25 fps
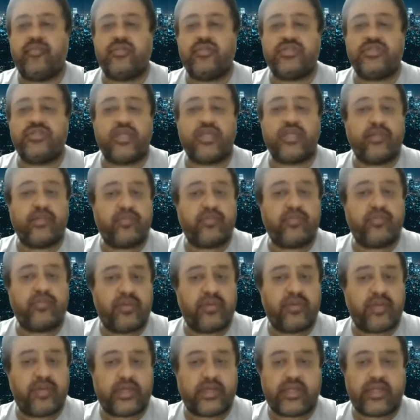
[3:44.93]
cheap,
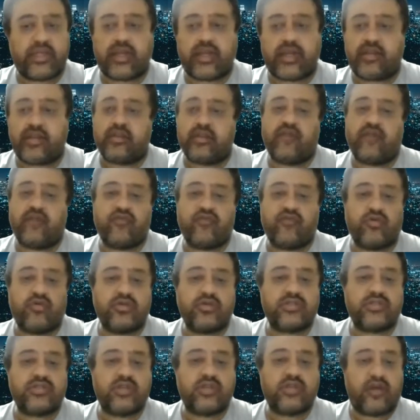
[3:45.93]
but yeah, of
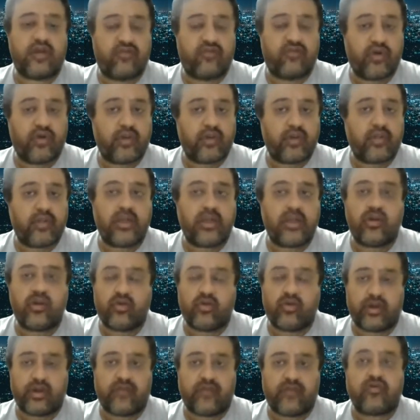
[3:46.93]
course, affordable,
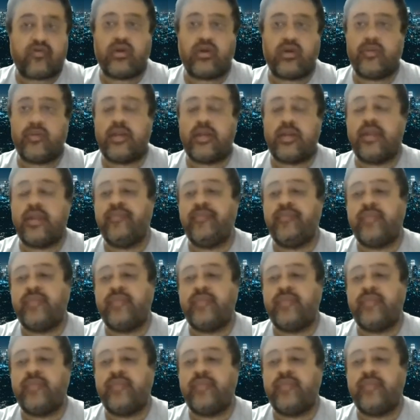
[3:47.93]
low and affordable.